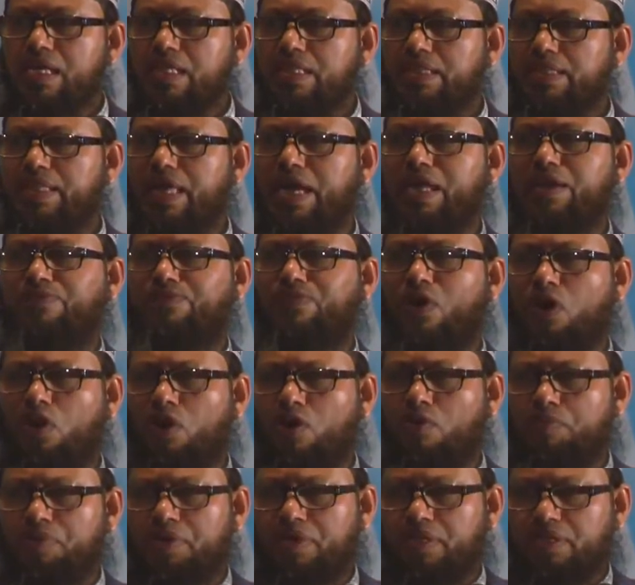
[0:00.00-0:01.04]
then
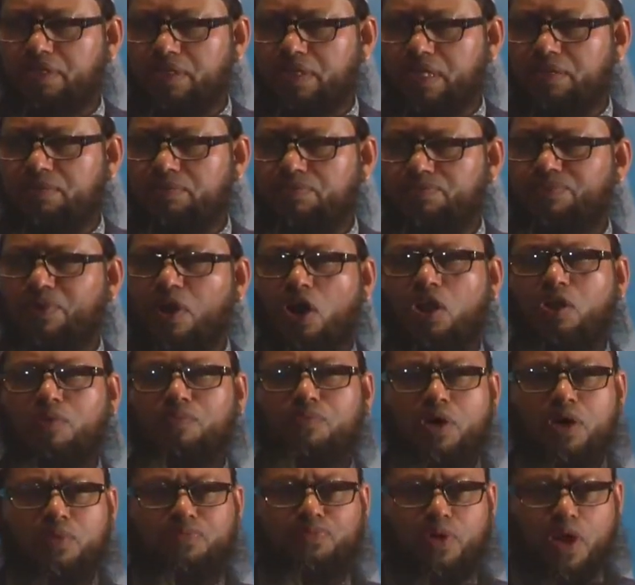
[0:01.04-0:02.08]
follow me, follow
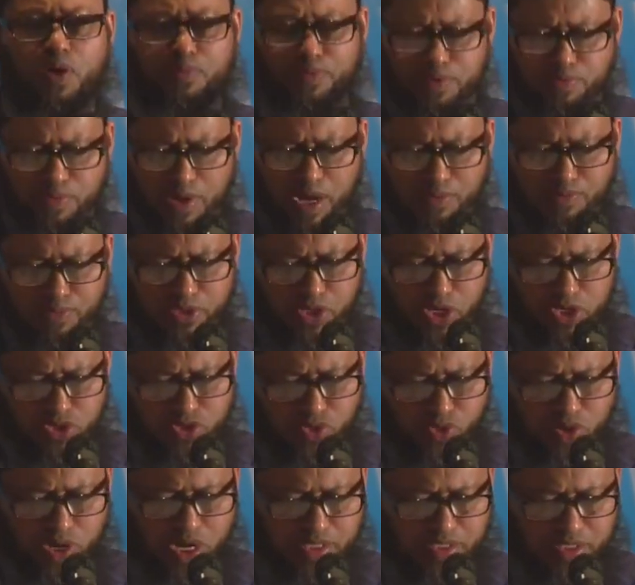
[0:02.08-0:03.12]
Prophet Muhammad
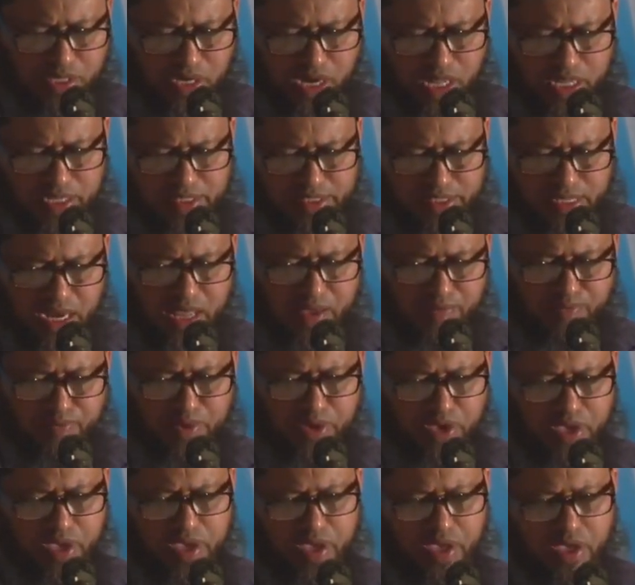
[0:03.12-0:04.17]
Rasulullah sallallahu alaihi
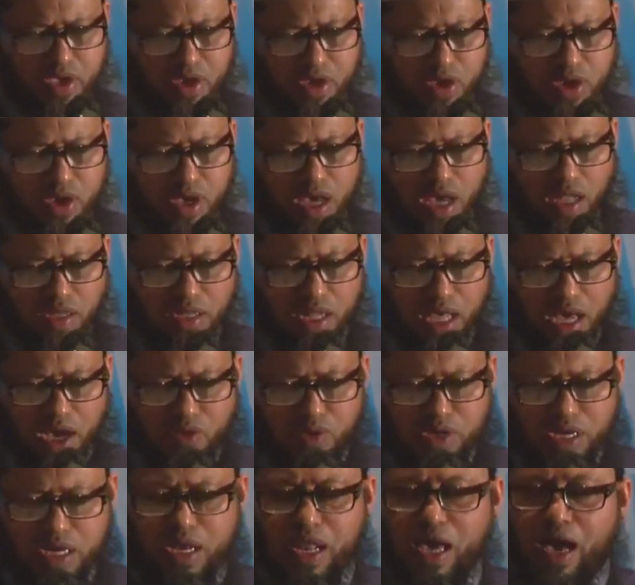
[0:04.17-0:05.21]
wasallam.
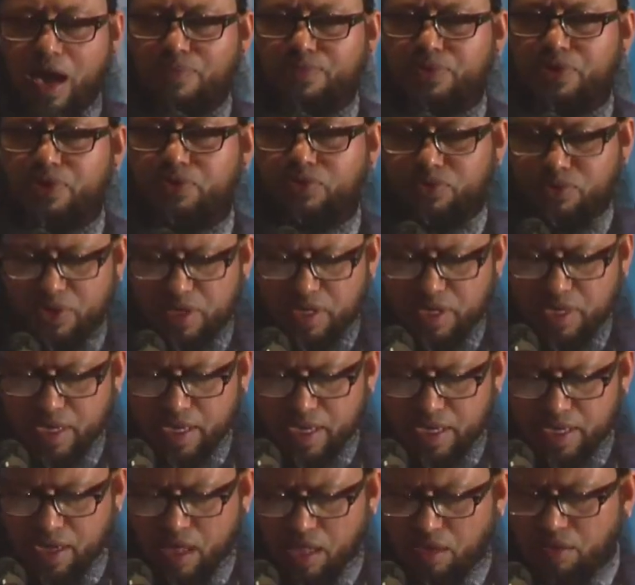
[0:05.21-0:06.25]
Allah will love you
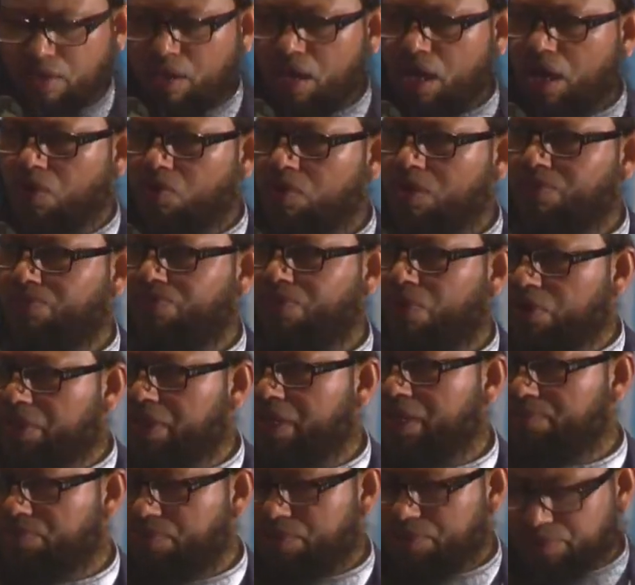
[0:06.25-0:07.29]
and Allah will
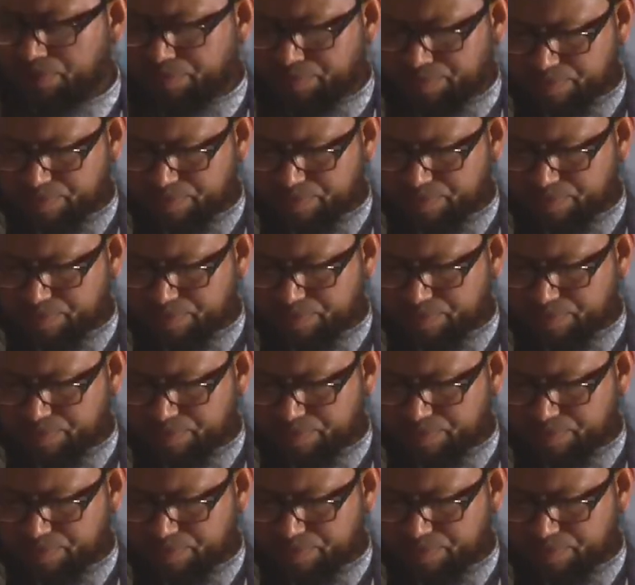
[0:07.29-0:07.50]
forgive you.